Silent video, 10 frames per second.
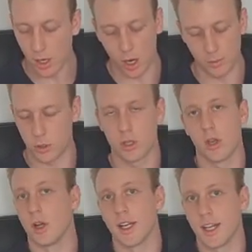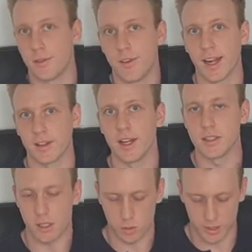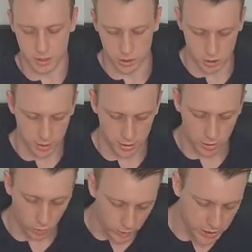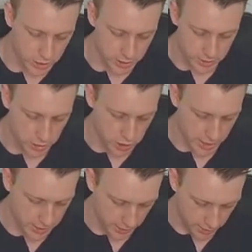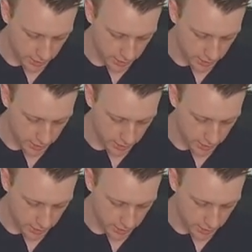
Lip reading: I'm going to get a factor, as the question is suggesting.